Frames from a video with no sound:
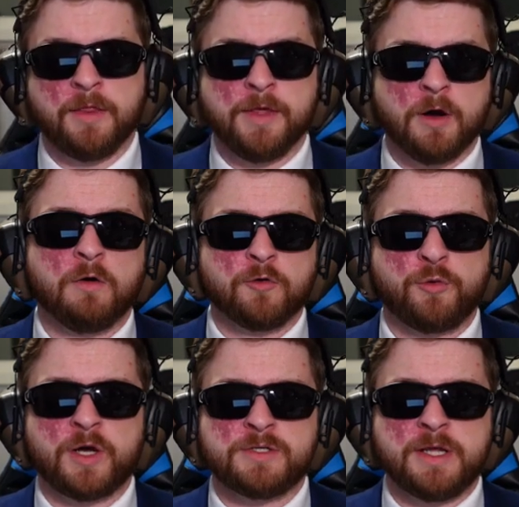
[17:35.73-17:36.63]
The
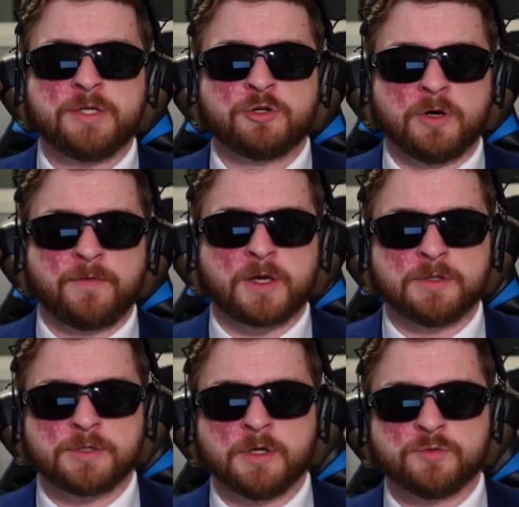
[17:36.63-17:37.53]
overbroad nature of the
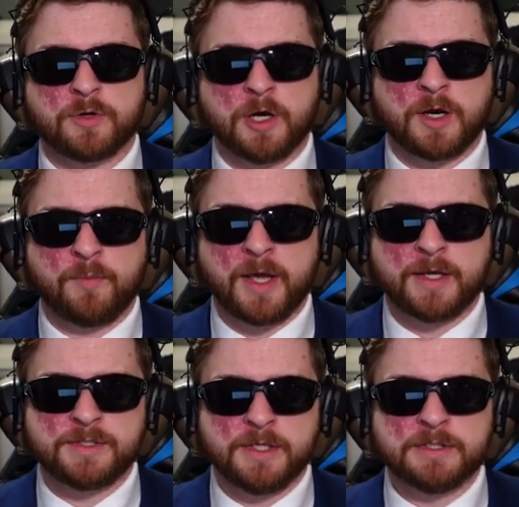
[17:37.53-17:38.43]
concerns regarding
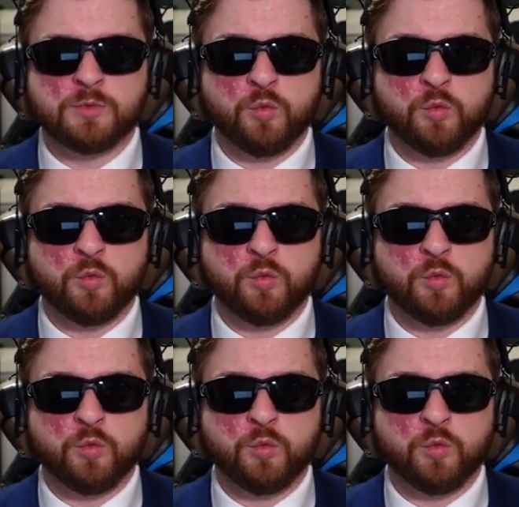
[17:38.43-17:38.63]
magazines